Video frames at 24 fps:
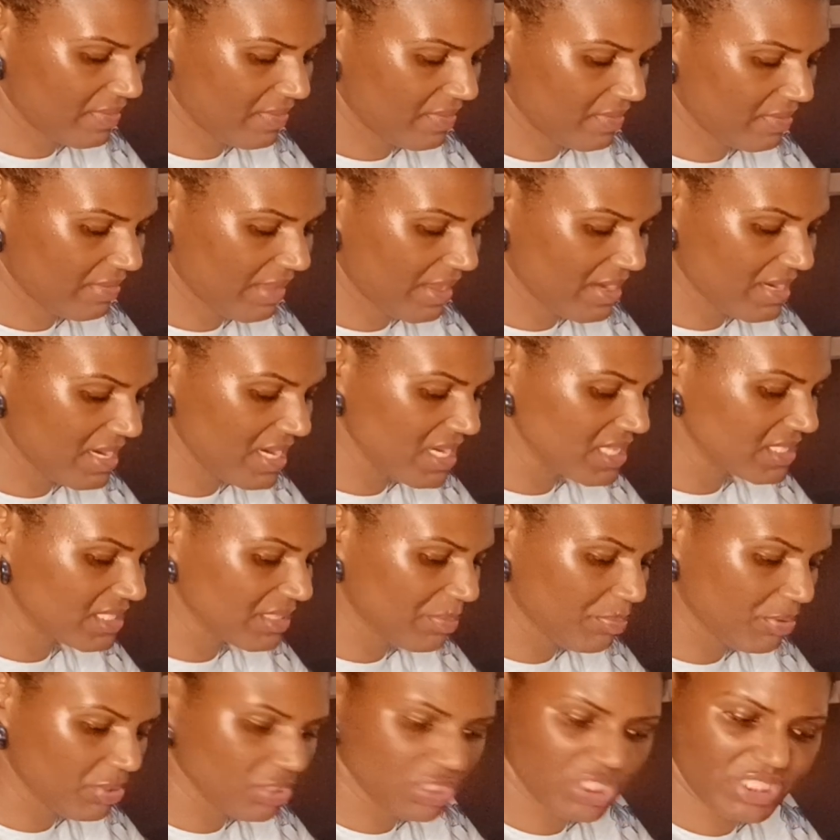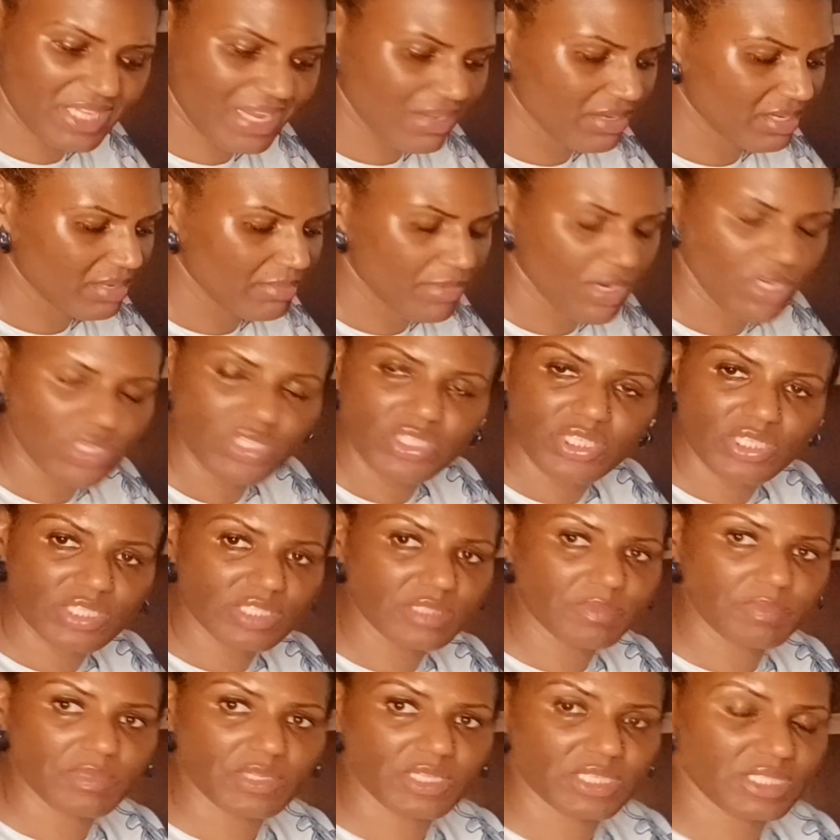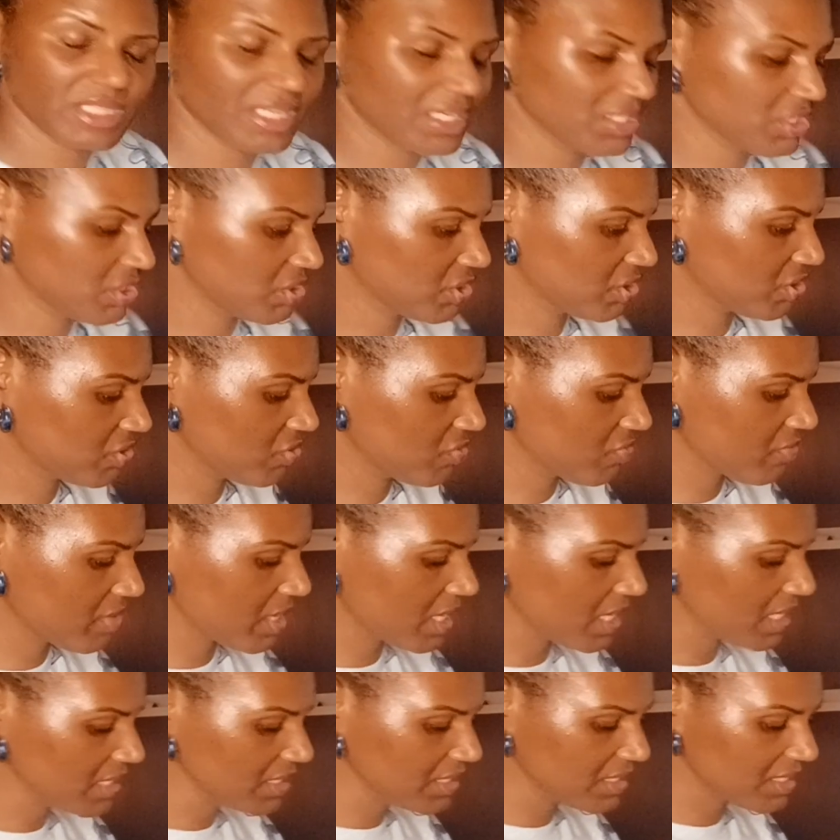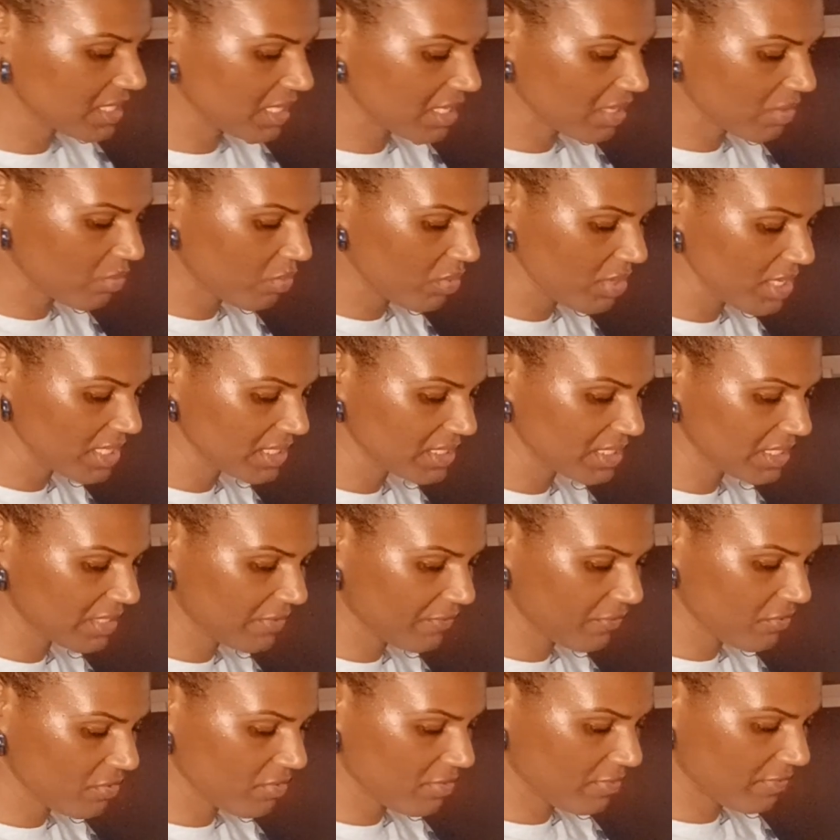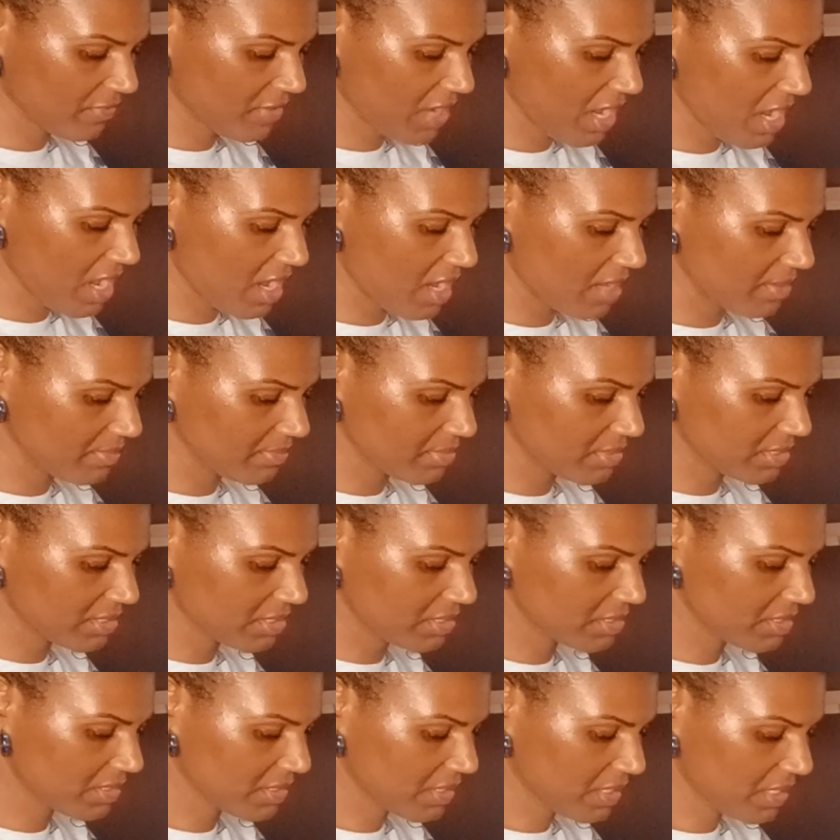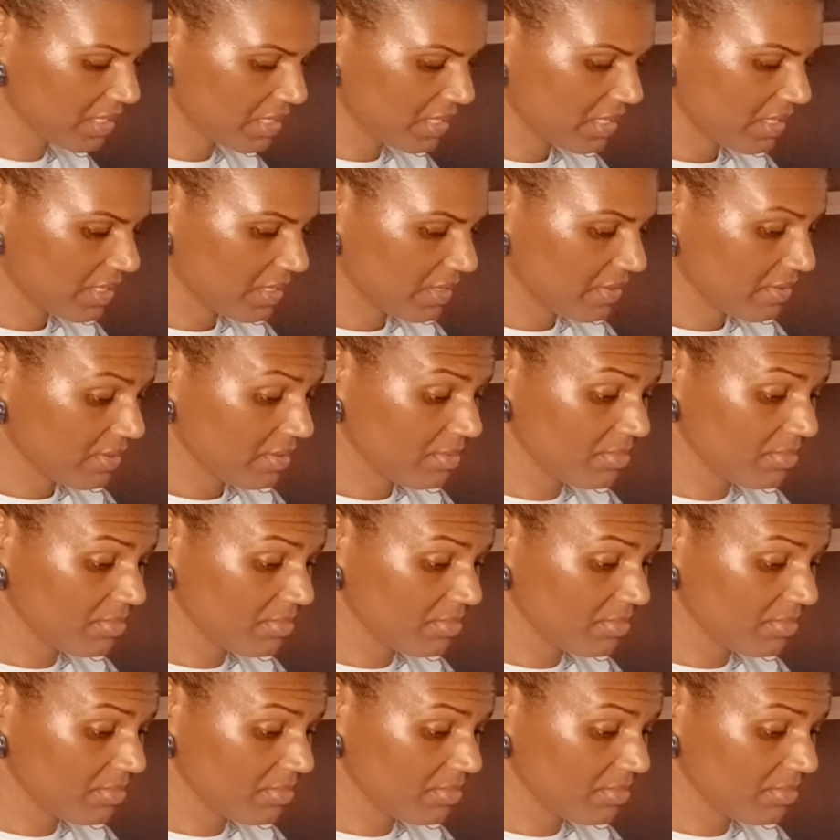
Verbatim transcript: they need to push down emotions because that's just not realistic what is this four of cups the